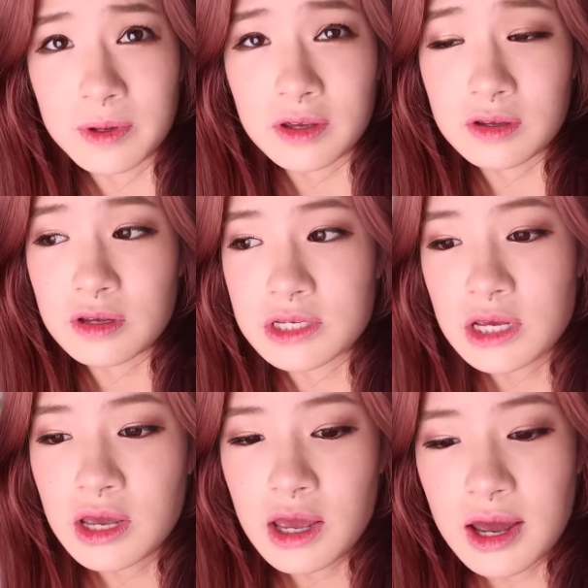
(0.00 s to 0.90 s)
because
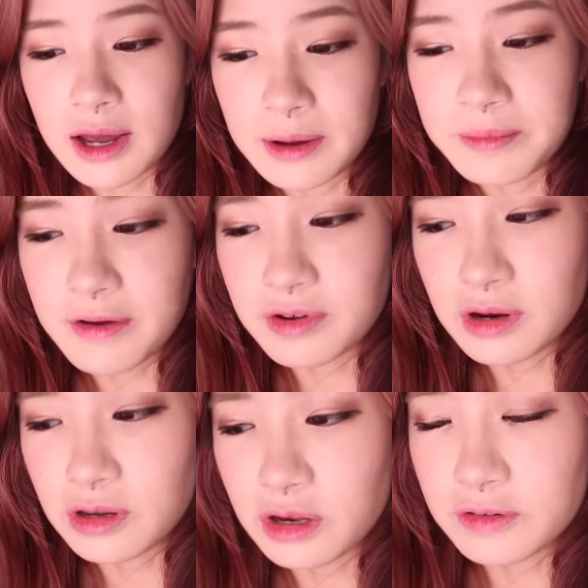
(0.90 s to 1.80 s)
um, I've
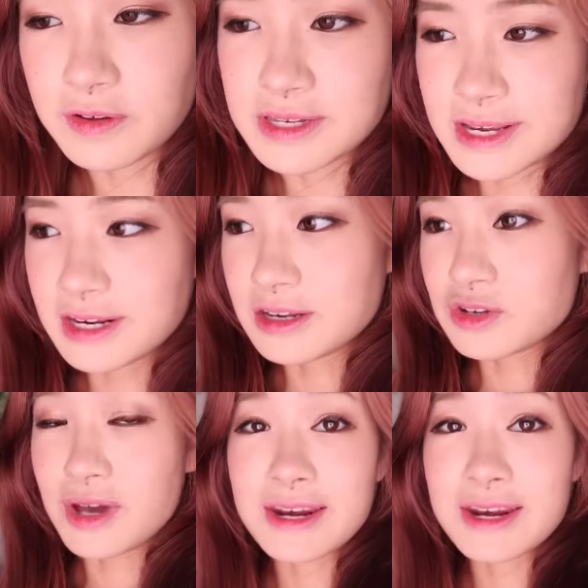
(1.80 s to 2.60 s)
got a lot of things I need to do.